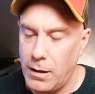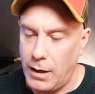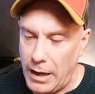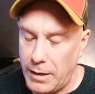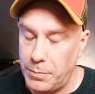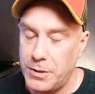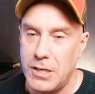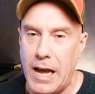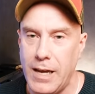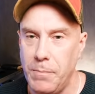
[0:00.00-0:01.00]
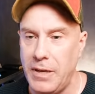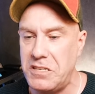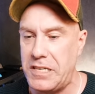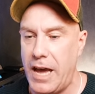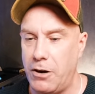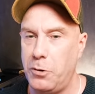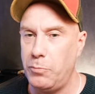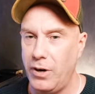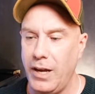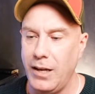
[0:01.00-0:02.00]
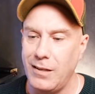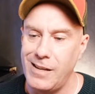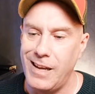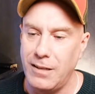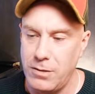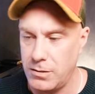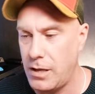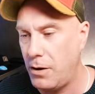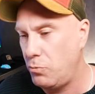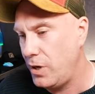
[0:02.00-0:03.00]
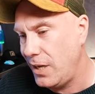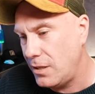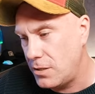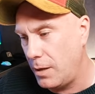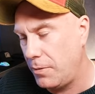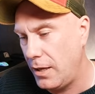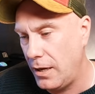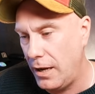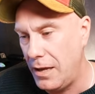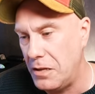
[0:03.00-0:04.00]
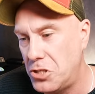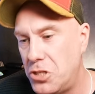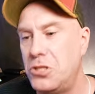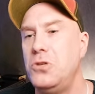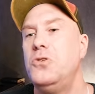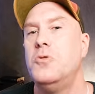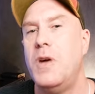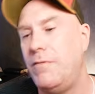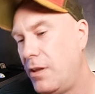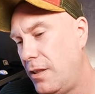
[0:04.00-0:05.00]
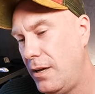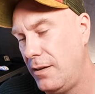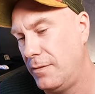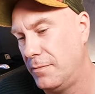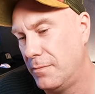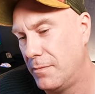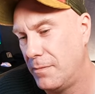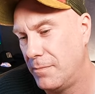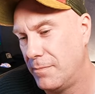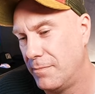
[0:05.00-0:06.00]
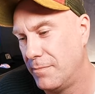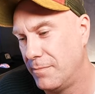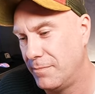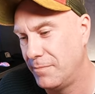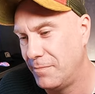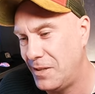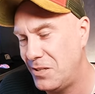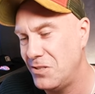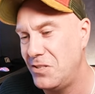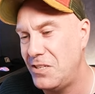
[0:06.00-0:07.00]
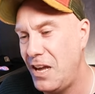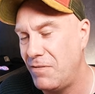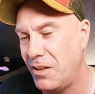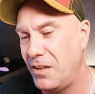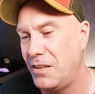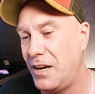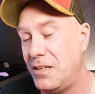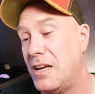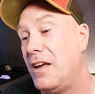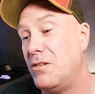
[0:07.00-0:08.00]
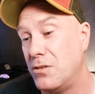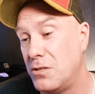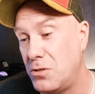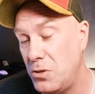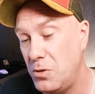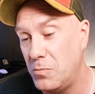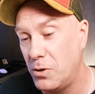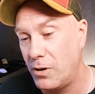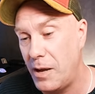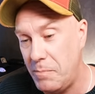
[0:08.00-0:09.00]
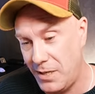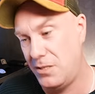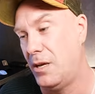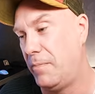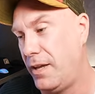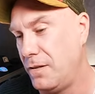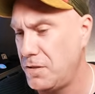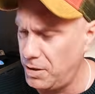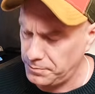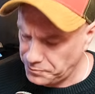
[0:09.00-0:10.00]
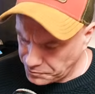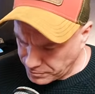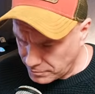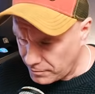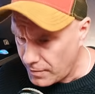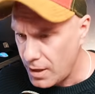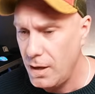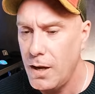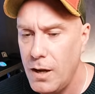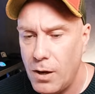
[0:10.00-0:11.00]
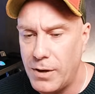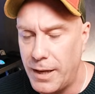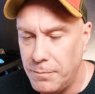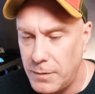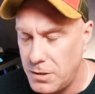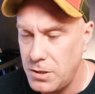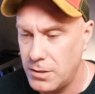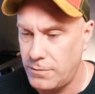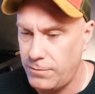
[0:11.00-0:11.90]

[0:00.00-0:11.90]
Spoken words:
because I can be scatterbrained and just I read something and I assume everything. It doesn't say everything that I either assume or I miss something. So, okay, let's just